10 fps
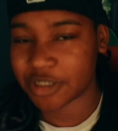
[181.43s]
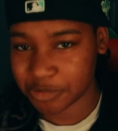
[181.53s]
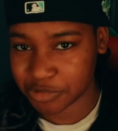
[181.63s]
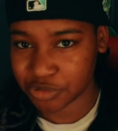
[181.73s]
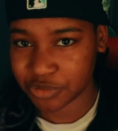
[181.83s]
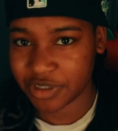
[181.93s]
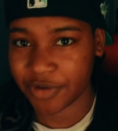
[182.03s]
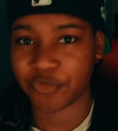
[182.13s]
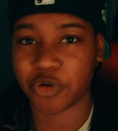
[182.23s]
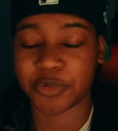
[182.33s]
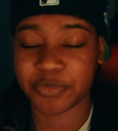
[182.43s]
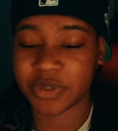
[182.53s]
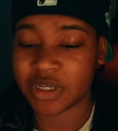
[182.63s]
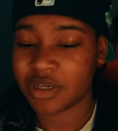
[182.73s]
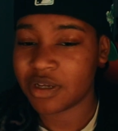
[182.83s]
up to it. And from
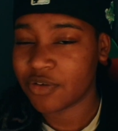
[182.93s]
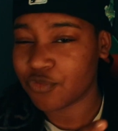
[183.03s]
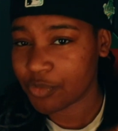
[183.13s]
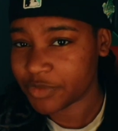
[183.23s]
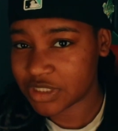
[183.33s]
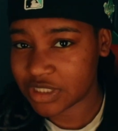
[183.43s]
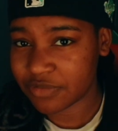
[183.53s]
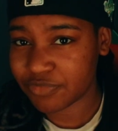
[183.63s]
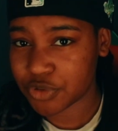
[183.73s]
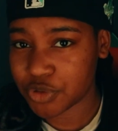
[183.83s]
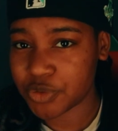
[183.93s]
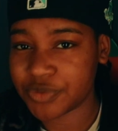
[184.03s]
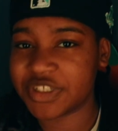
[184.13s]
from the seafood,